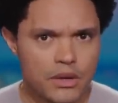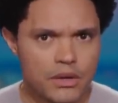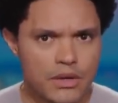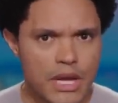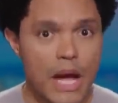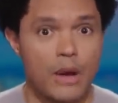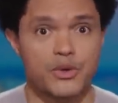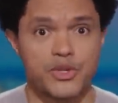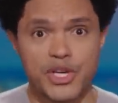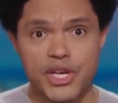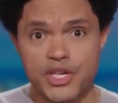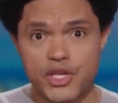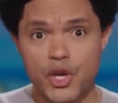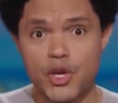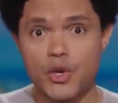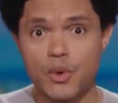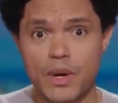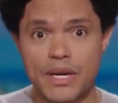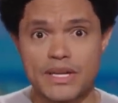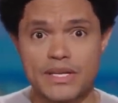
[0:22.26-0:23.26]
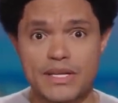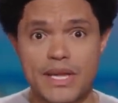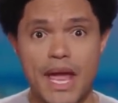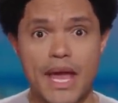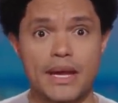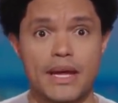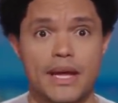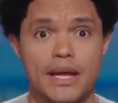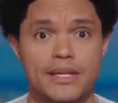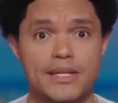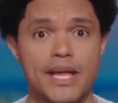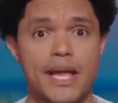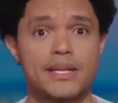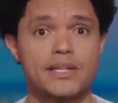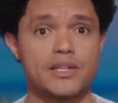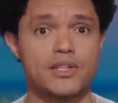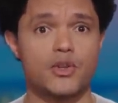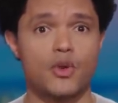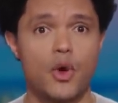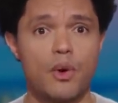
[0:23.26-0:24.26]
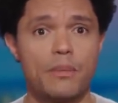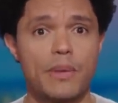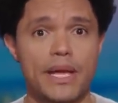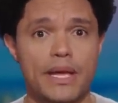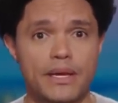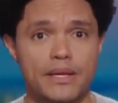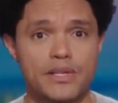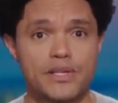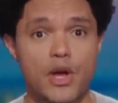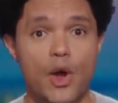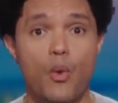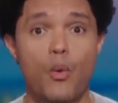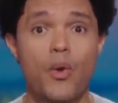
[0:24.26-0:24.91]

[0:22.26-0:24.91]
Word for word: Now, just so you understand, Texas lawmakers